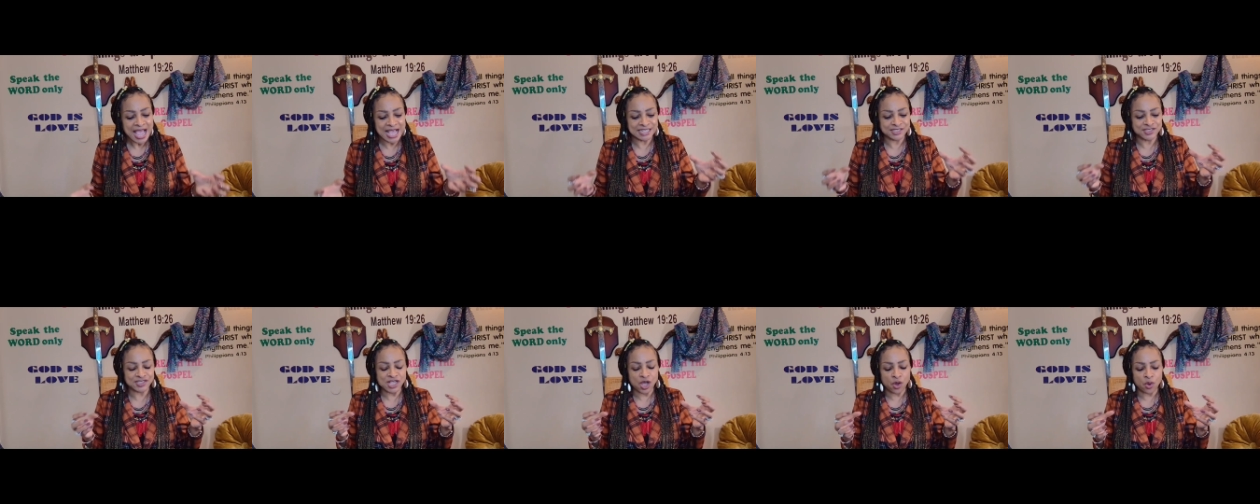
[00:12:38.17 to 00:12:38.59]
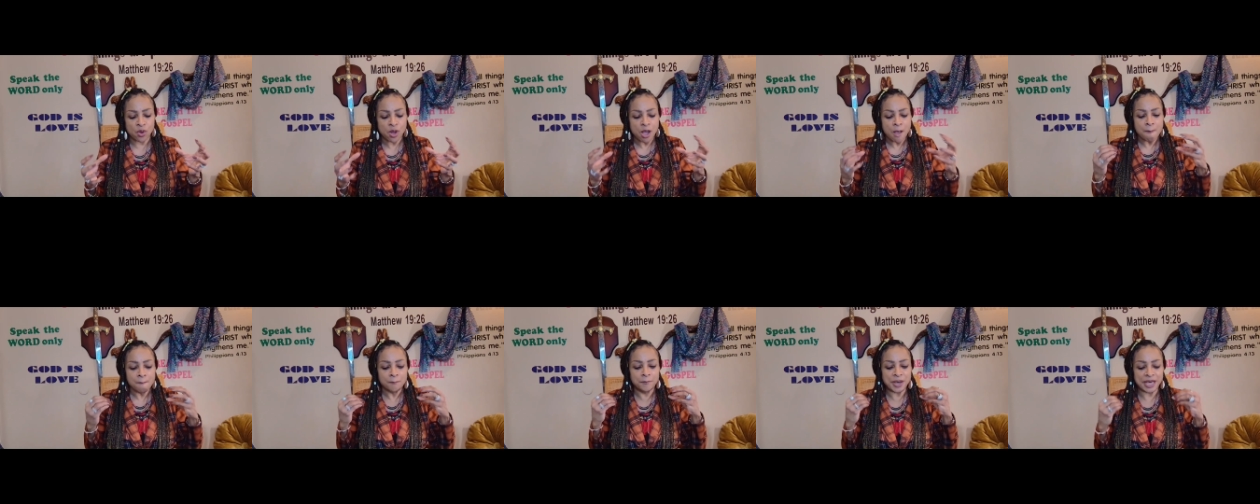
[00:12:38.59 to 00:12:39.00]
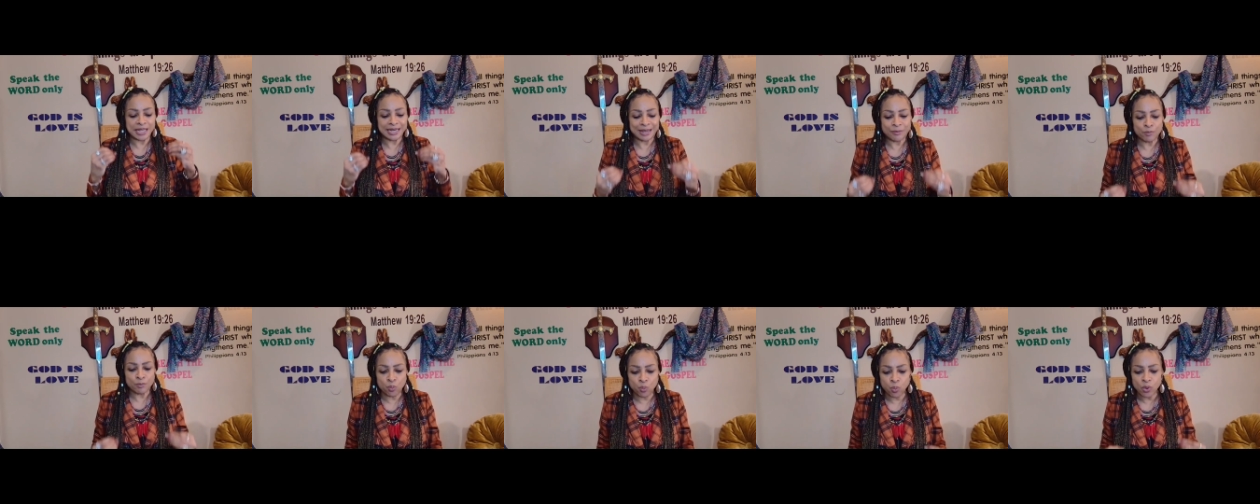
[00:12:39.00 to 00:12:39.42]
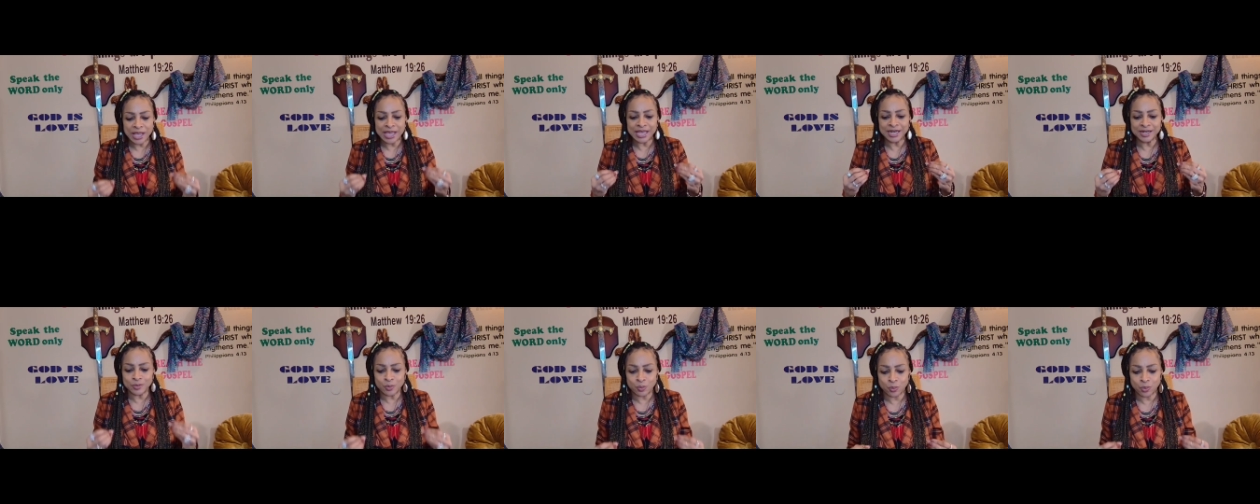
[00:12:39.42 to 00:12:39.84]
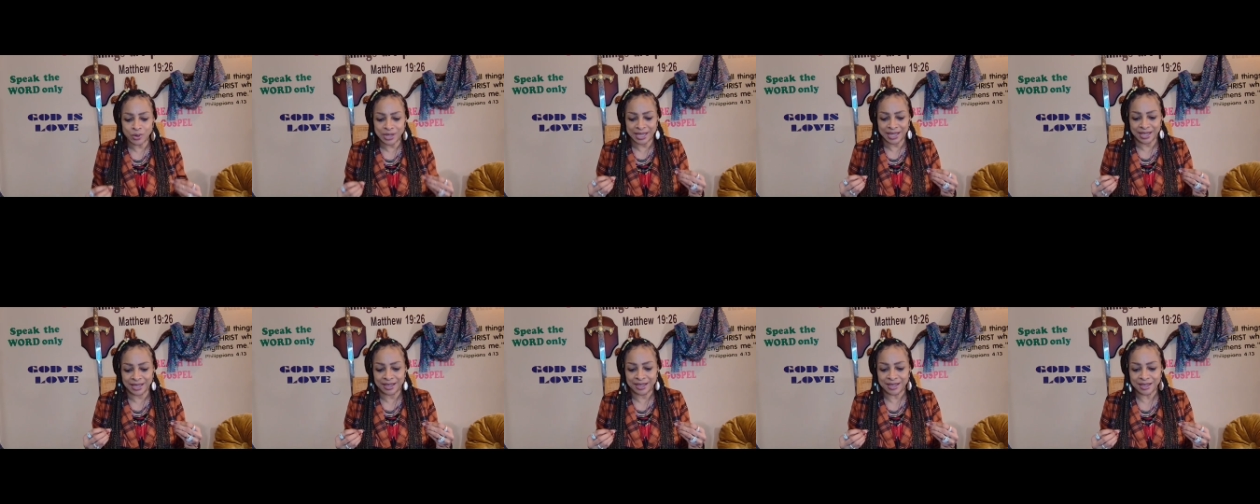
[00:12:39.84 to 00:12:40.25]
And so, but when
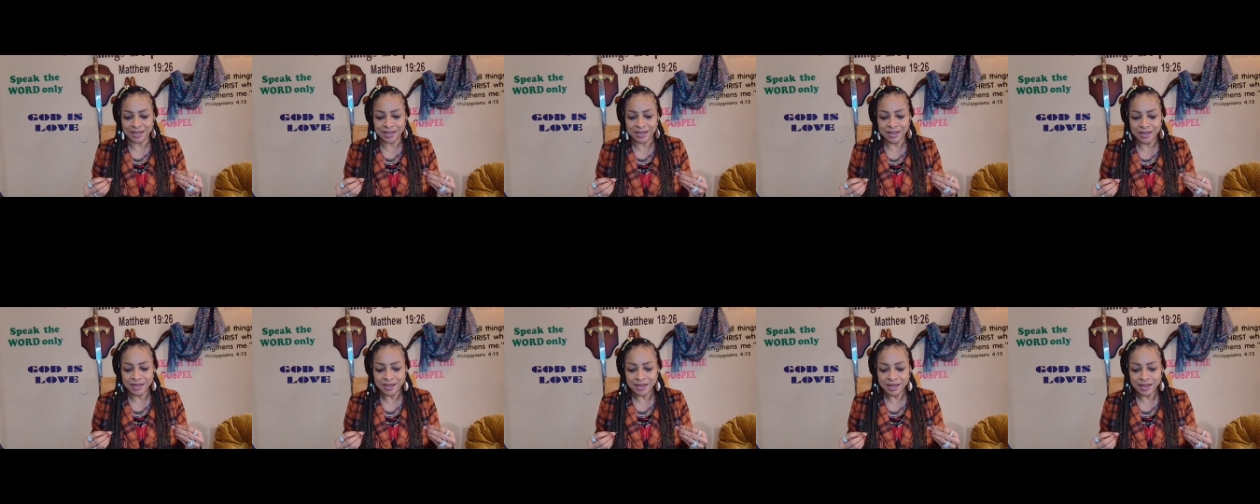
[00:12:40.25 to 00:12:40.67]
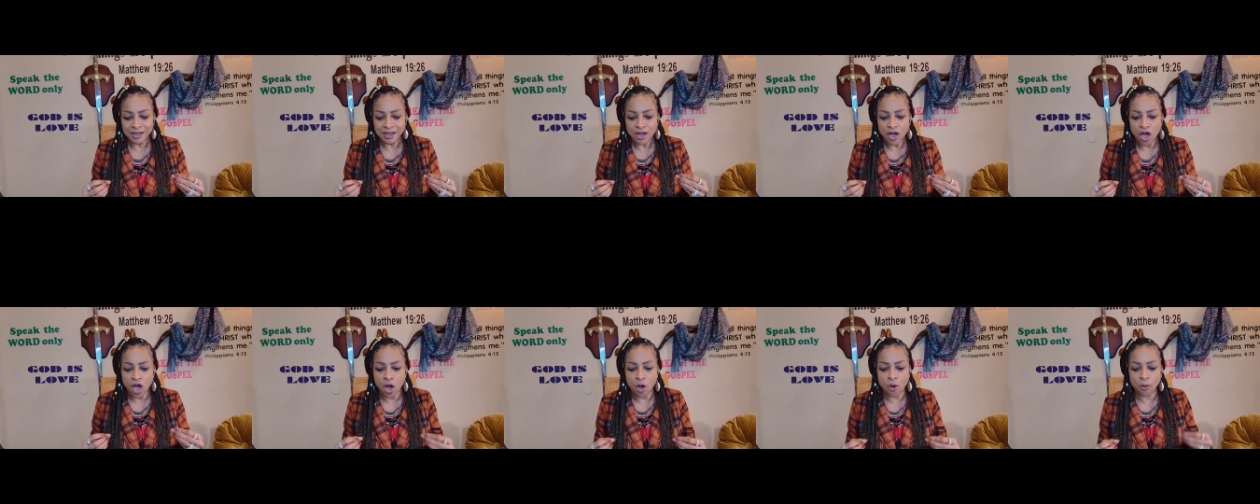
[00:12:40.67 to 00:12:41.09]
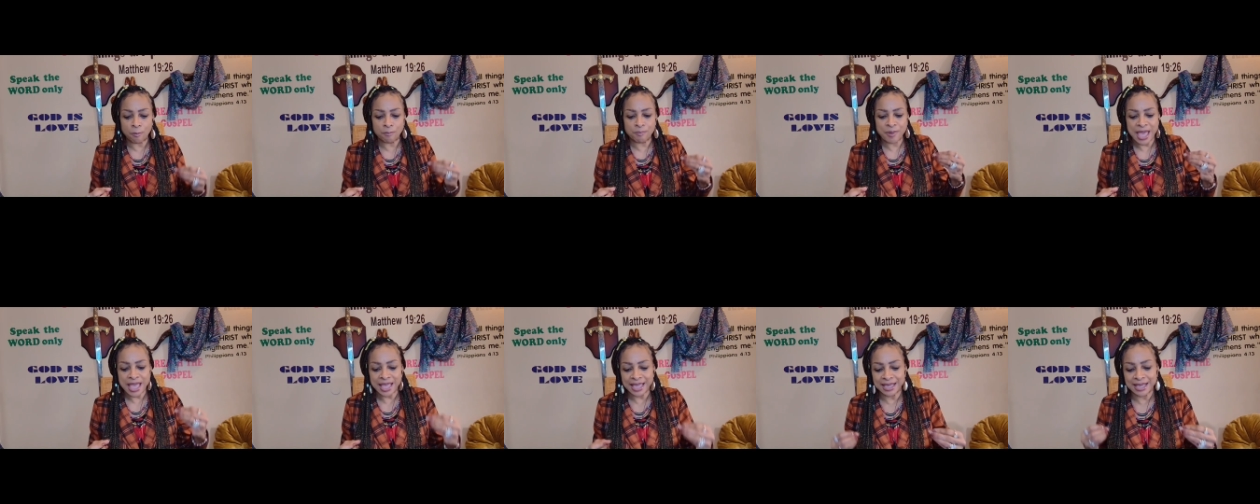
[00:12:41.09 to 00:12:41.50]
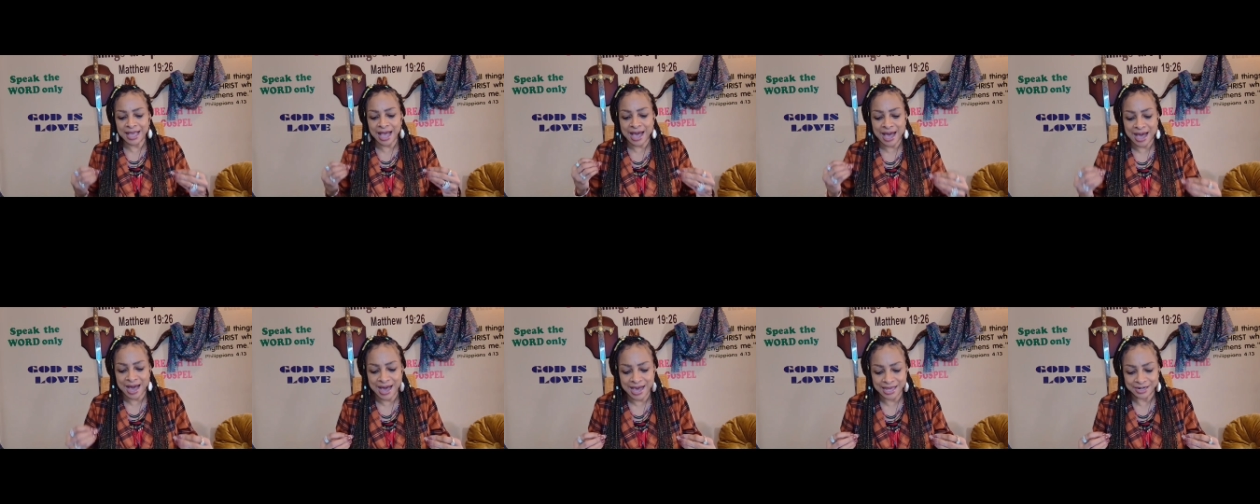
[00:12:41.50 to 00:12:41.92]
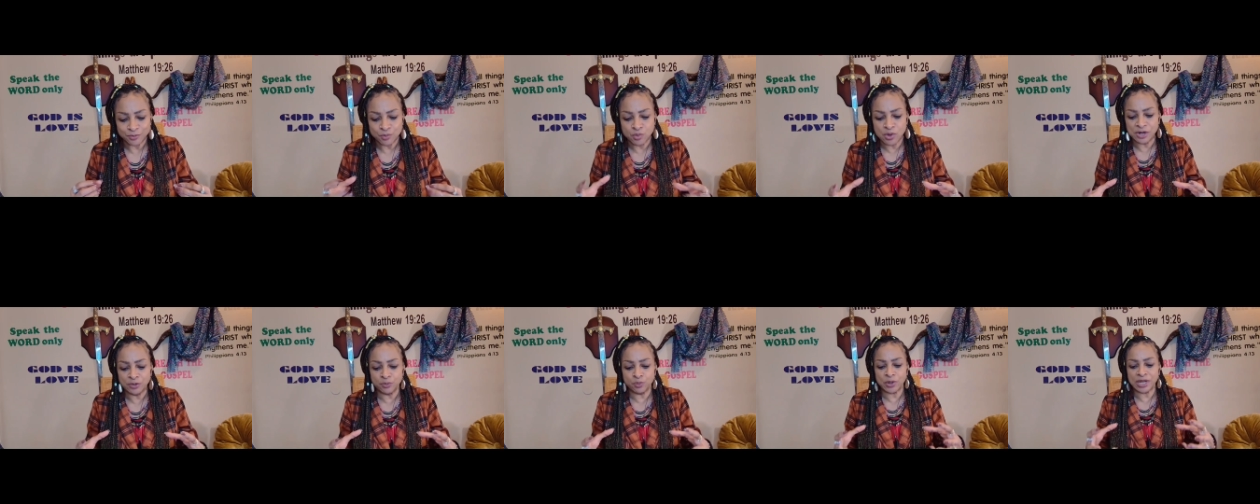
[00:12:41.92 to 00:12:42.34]
we obey God,
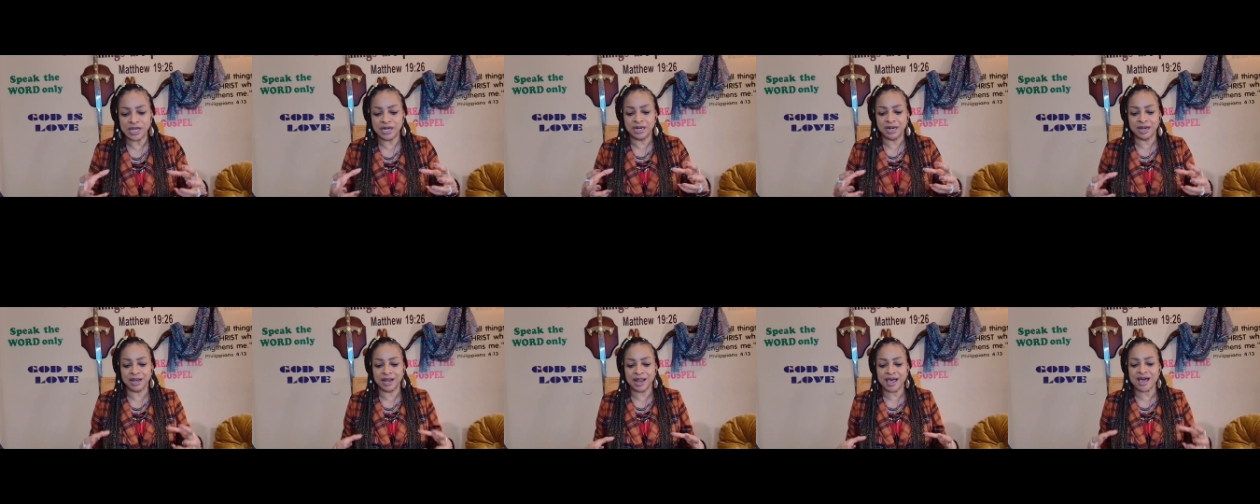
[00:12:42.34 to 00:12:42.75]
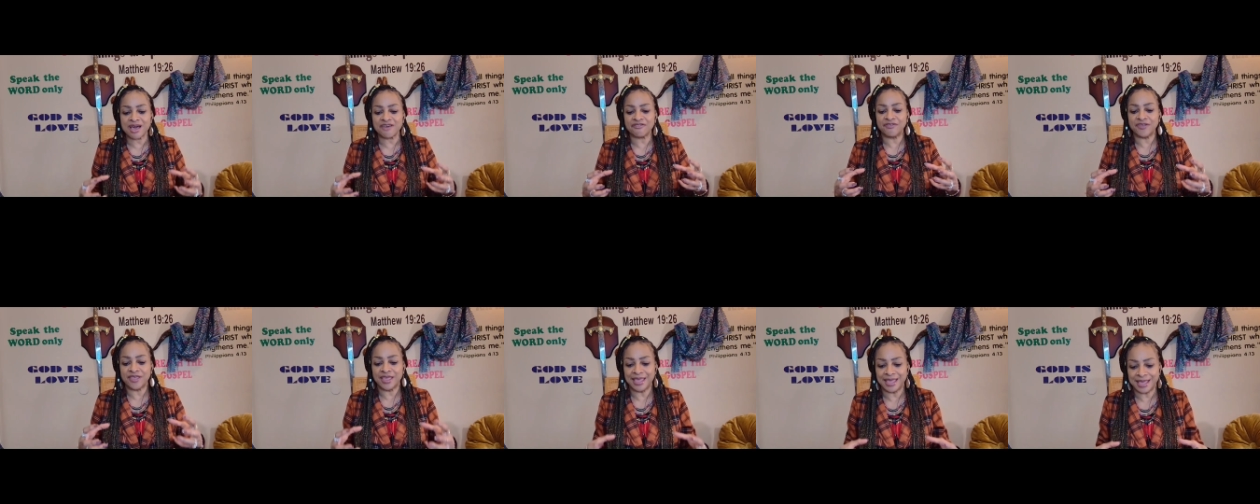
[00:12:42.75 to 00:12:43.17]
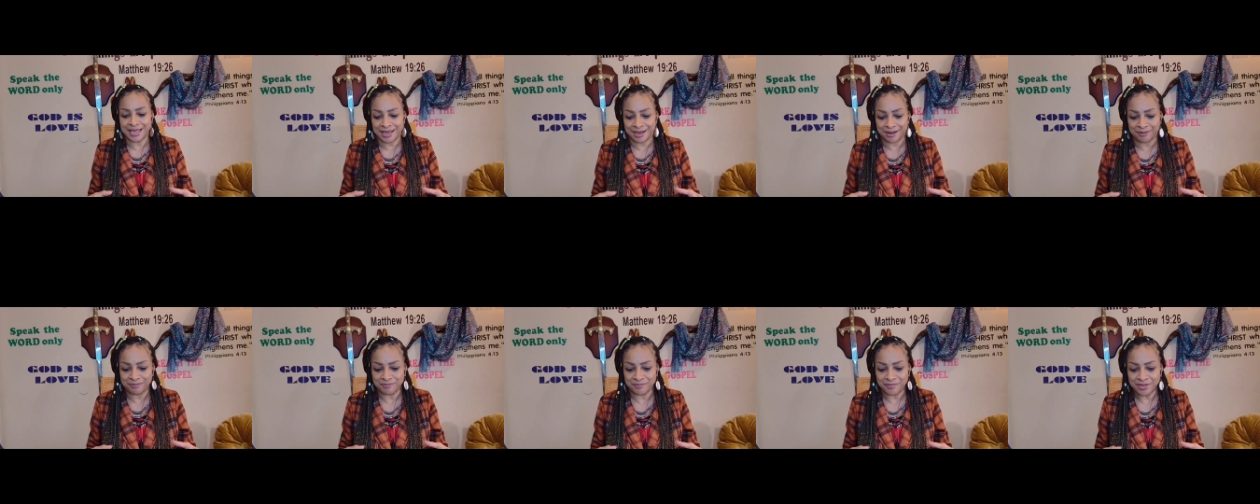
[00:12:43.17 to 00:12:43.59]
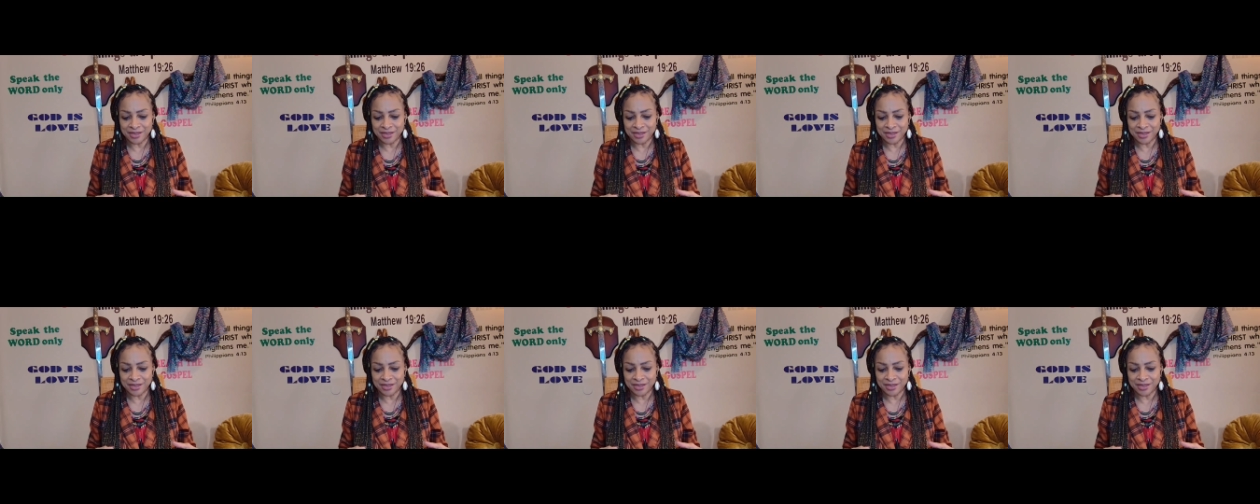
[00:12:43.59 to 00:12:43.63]
when we love him,